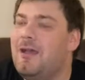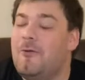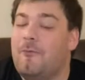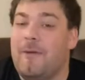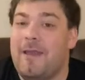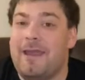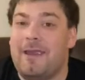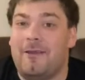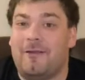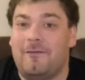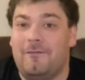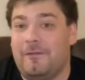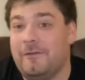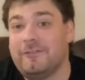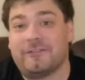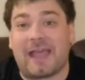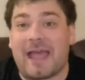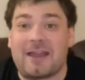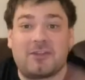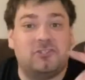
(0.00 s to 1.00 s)
where
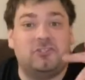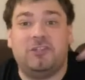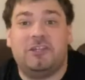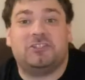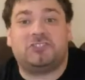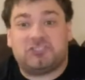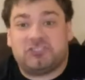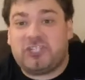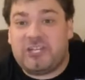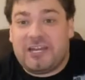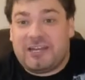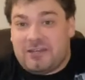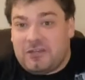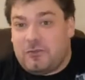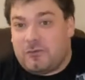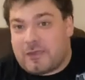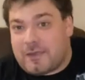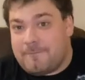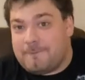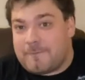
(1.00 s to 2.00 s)
there's actually a cheat
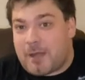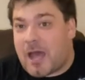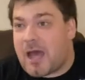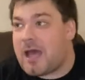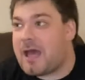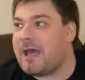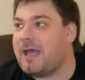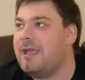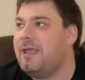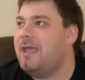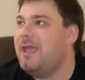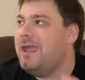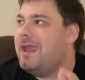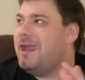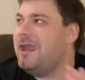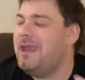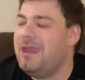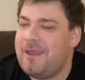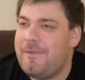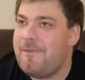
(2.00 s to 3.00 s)
you can buy
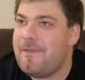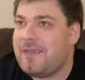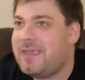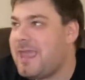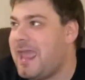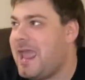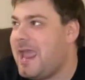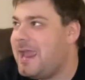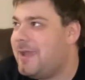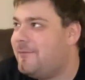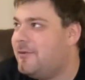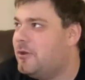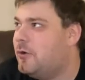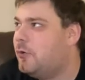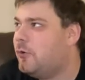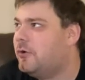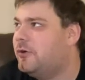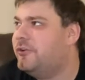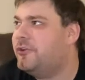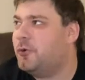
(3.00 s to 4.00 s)
in the game in
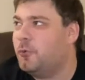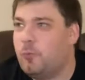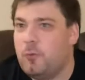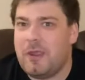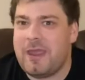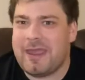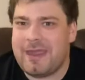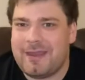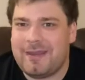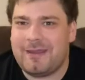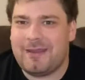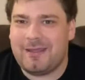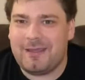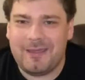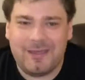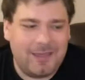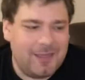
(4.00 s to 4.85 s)
order to win.